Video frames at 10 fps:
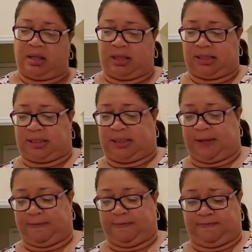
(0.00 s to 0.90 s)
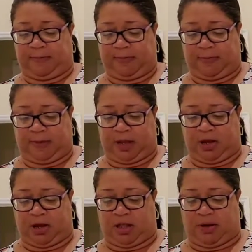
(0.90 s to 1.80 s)
Let's see.
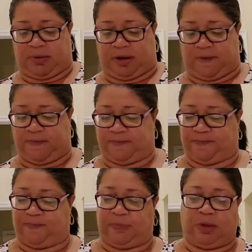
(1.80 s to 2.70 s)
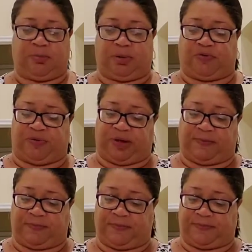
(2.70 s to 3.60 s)
Oh, there we go. Perfect.
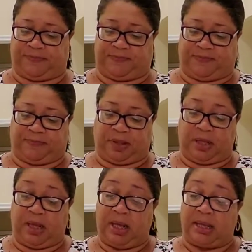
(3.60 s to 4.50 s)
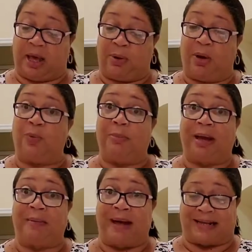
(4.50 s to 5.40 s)
That way I won't
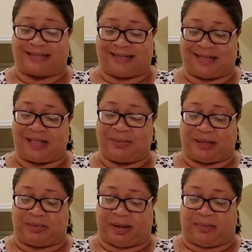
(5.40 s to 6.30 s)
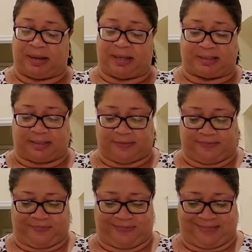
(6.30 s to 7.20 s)
make a mess, because I was about to make a mess.
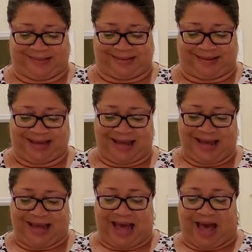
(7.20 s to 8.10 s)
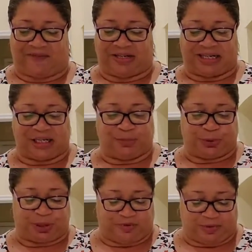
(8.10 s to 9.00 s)
Half a
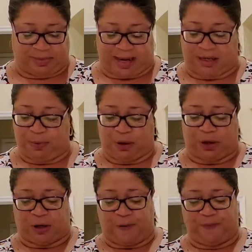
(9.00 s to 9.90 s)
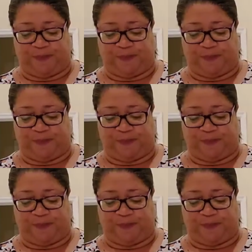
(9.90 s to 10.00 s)
teaspoon of the Maggi Pollo.